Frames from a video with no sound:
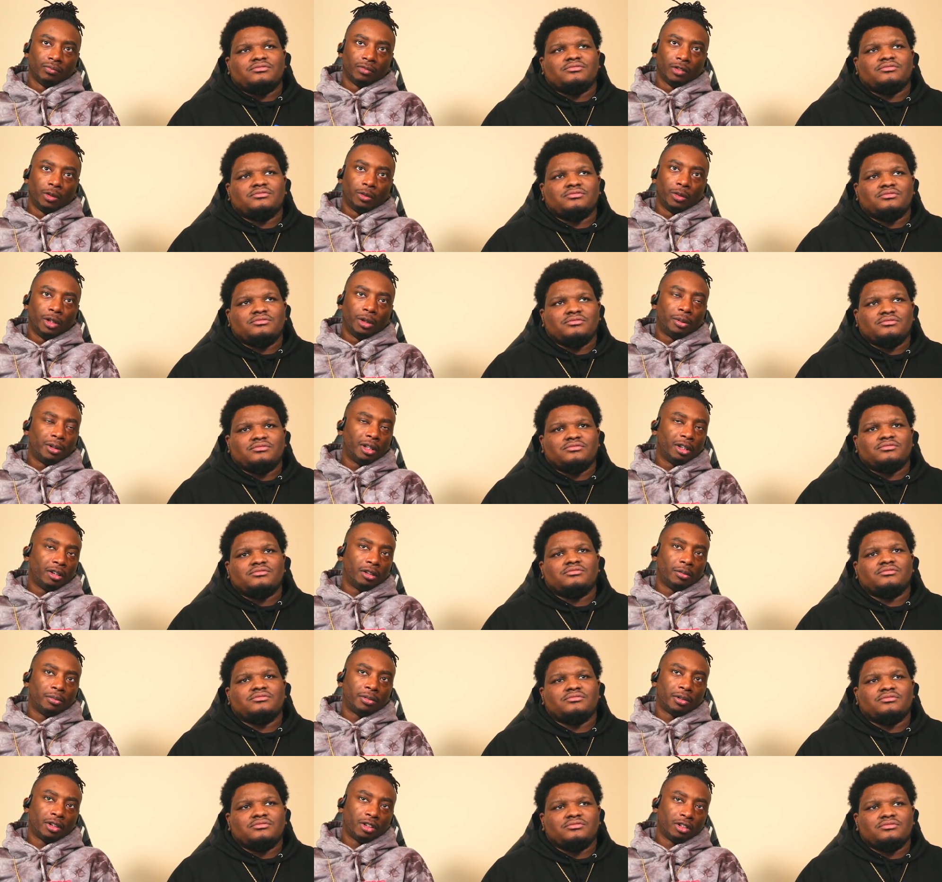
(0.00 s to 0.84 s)

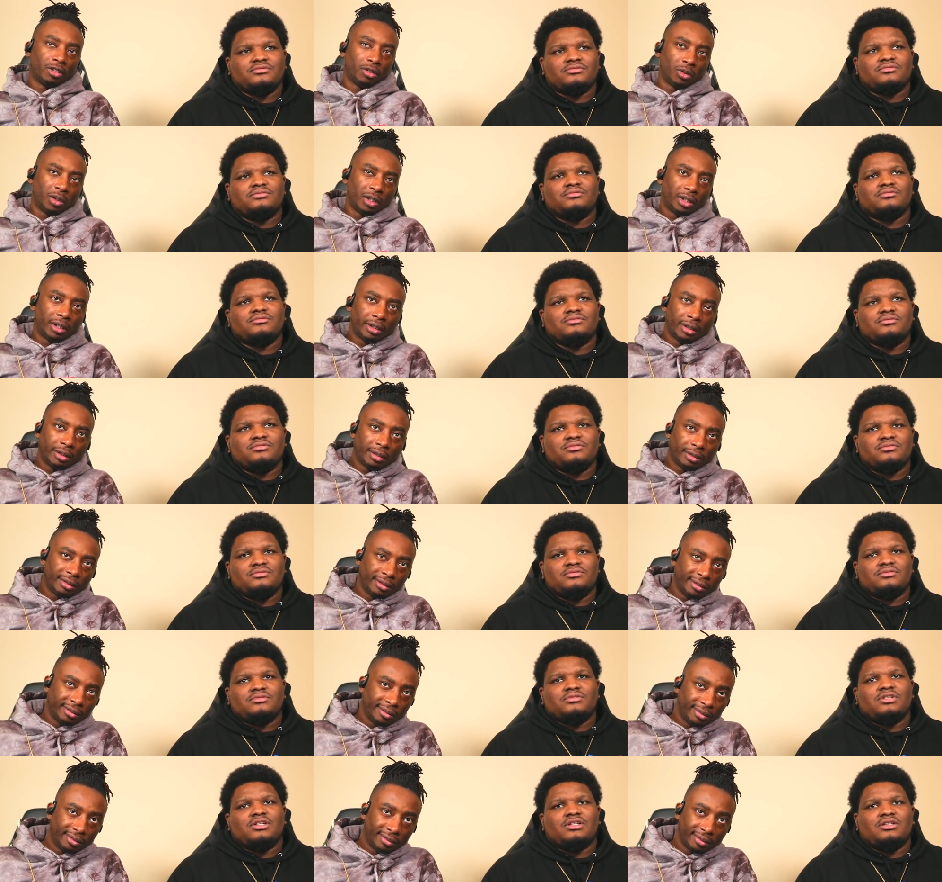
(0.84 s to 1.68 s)
Speaker 1: Manipulate her because of what?
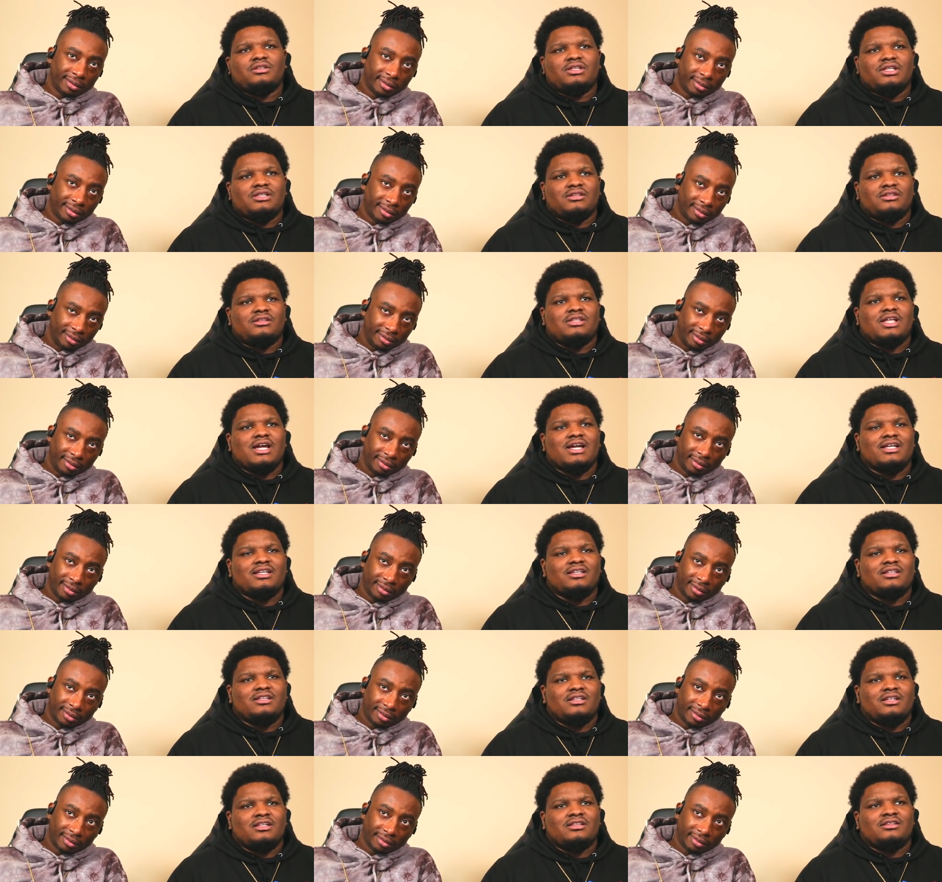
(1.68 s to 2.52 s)

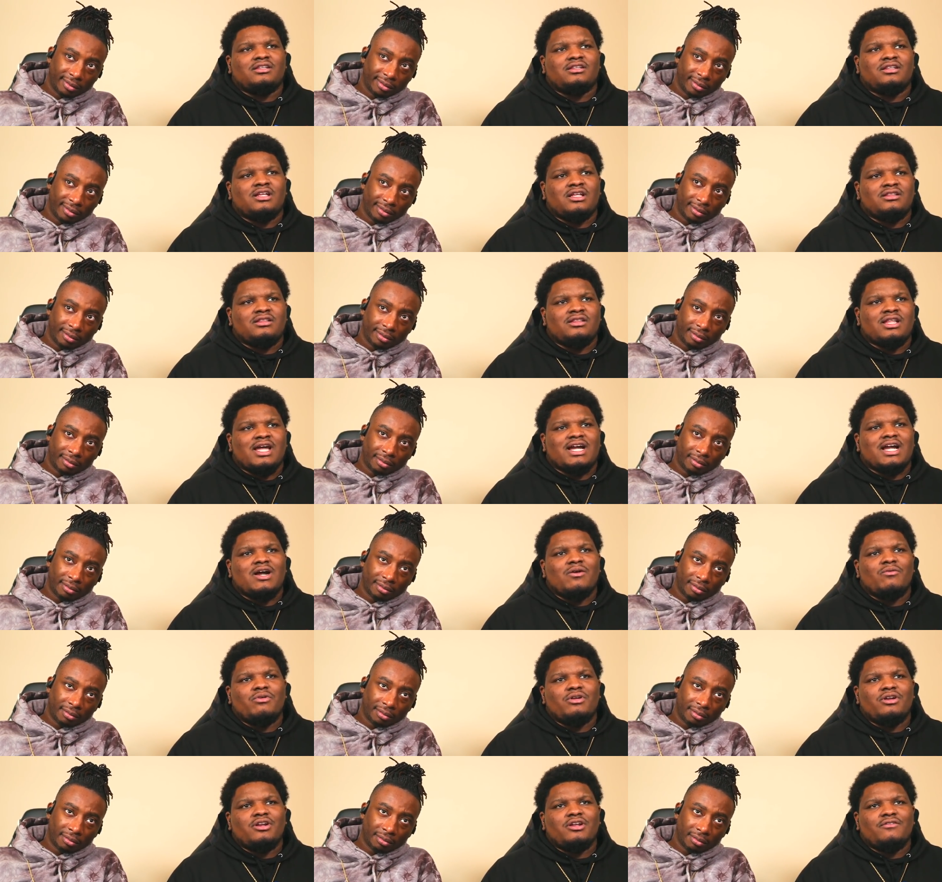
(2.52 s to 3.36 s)
Speaker 2: Like, like
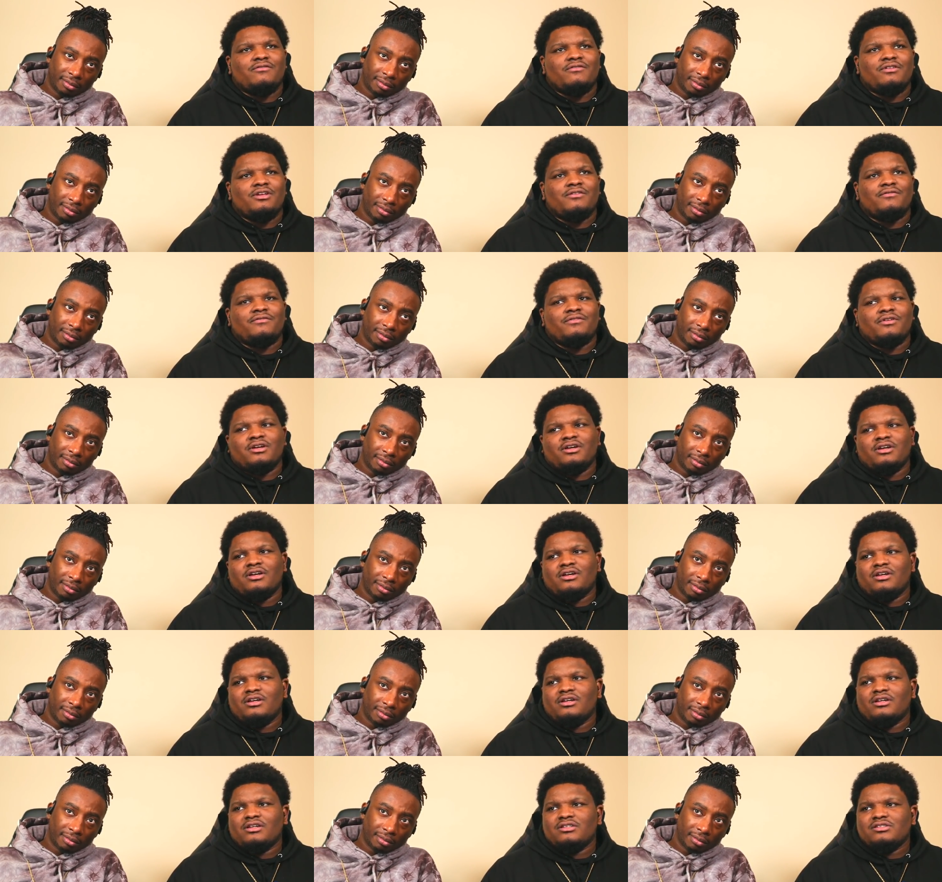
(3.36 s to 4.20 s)
I wonder if
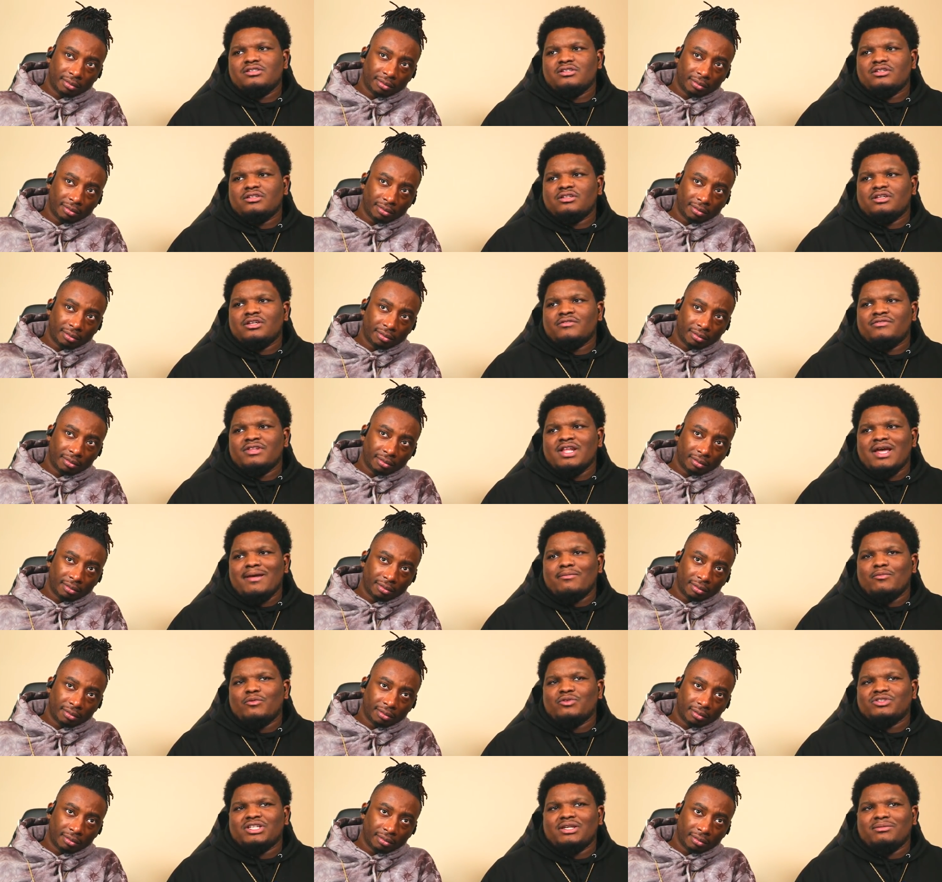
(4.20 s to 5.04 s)
uh if
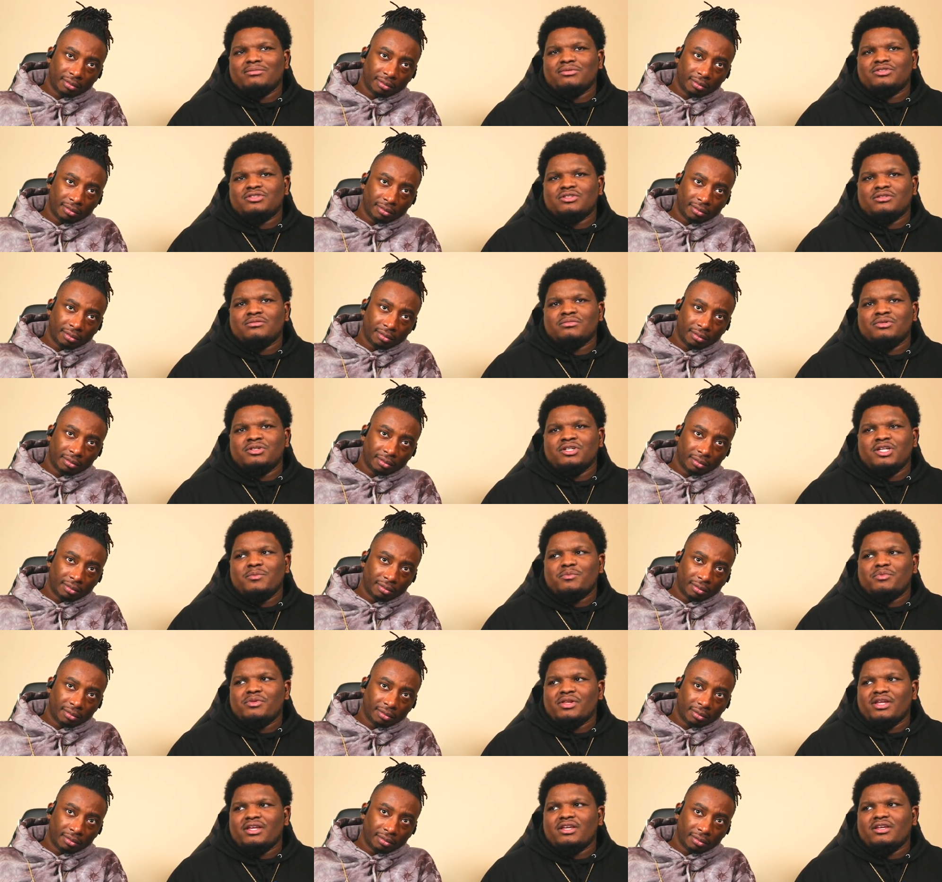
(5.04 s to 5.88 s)
Nami was able to
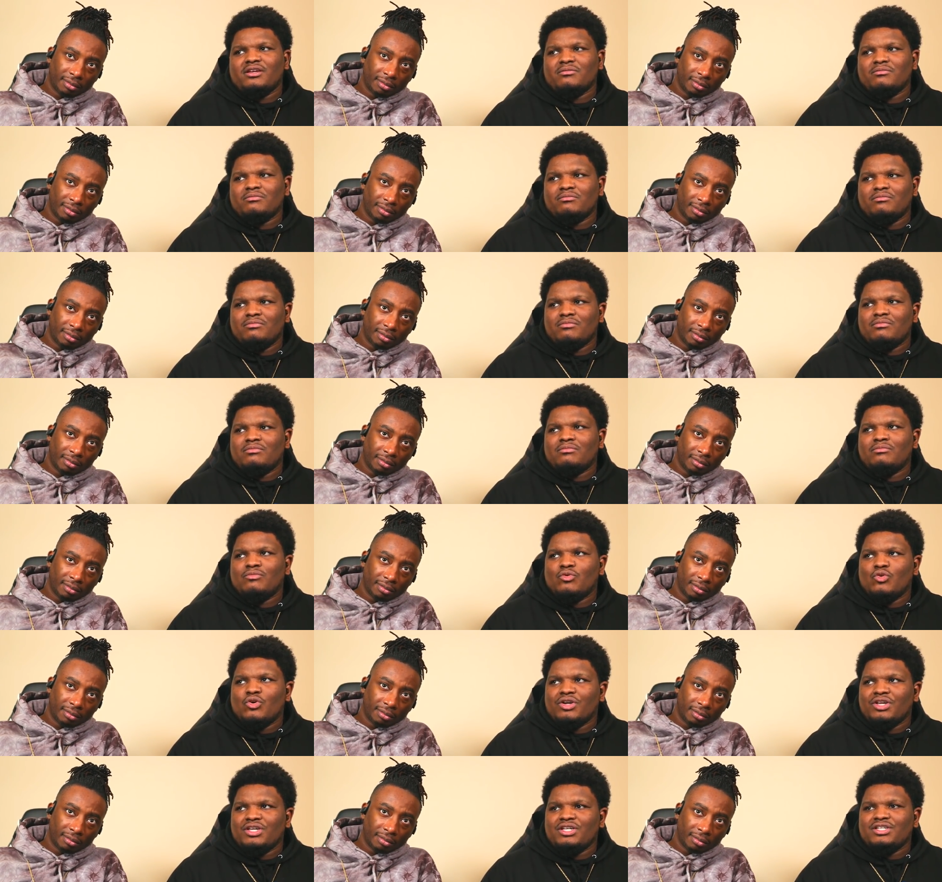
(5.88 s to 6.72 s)
manipulate him
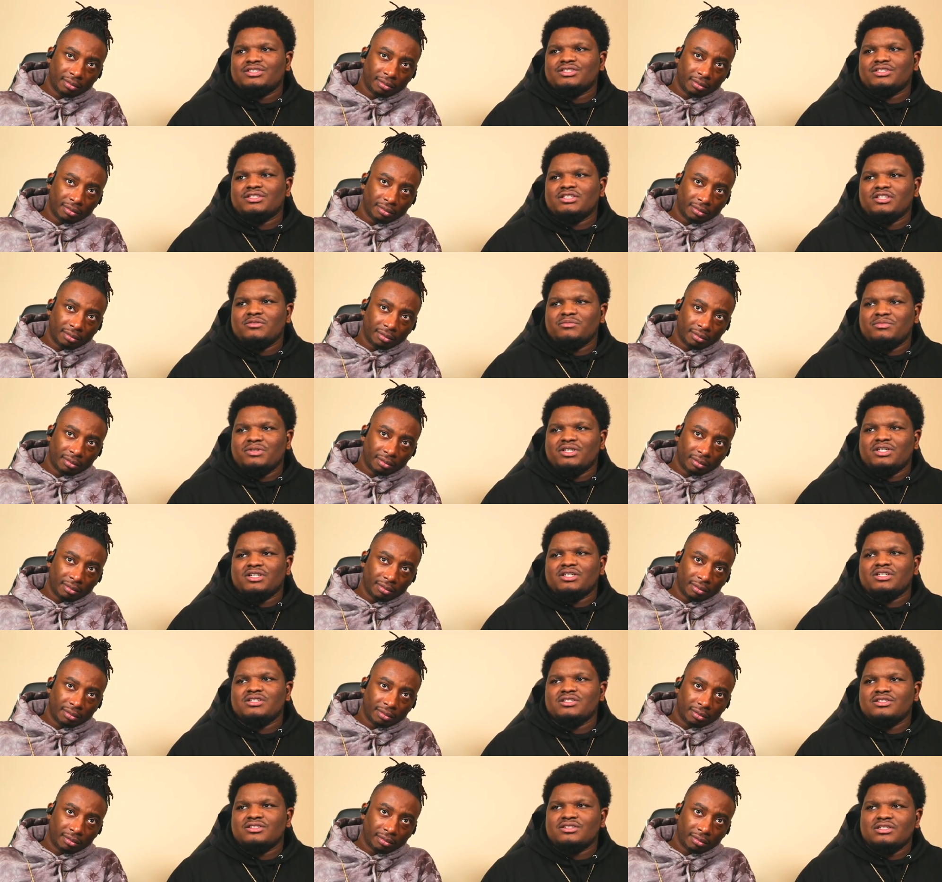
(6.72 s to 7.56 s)
more easily
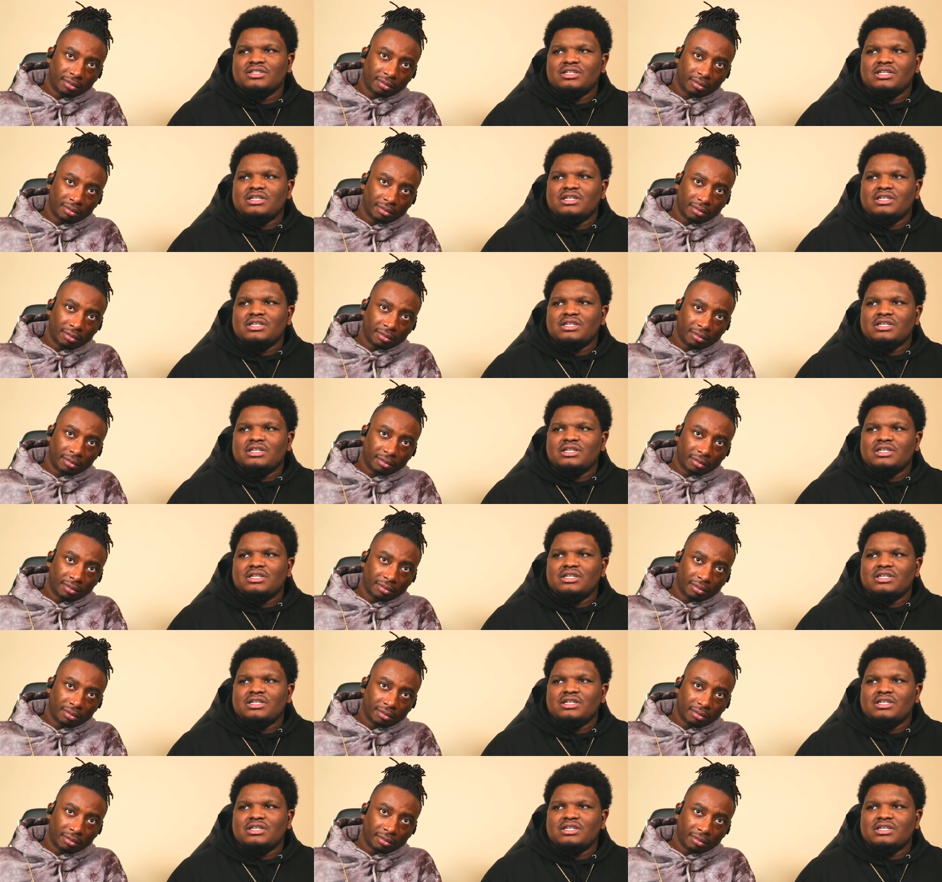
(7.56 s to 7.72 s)
because